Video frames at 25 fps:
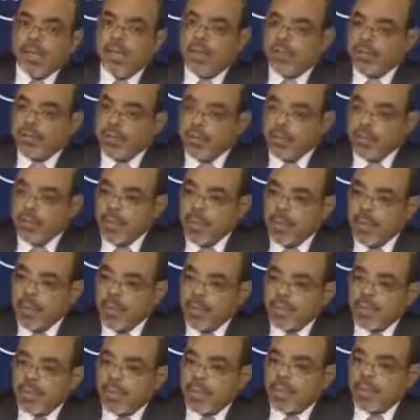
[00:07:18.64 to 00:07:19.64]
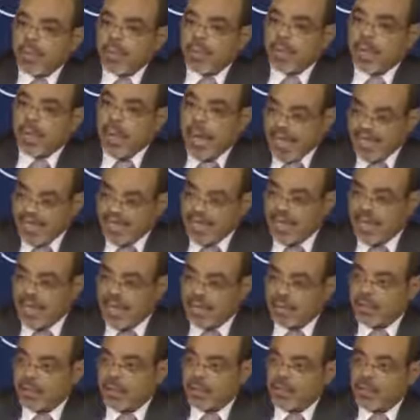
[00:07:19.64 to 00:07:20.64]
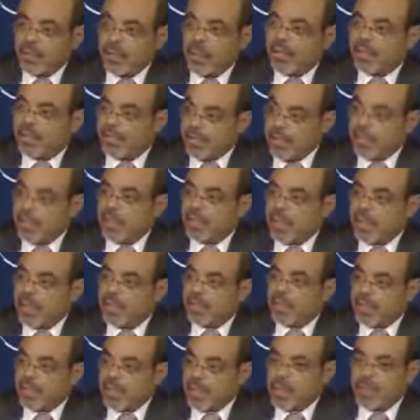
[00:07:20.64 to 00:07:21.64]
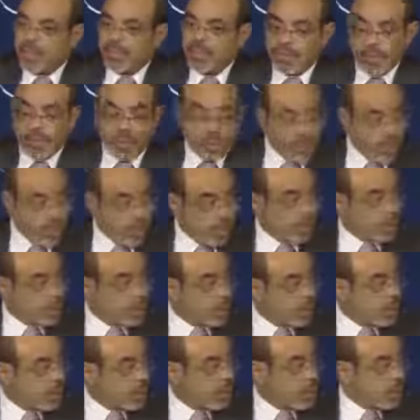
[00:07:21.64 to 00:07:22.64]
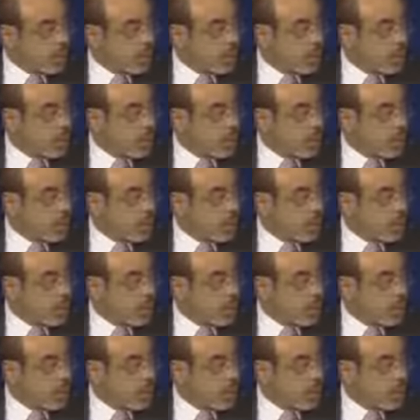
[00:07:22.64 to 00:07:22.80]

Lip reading: Ethiopia, as a country, I think in per capita terms,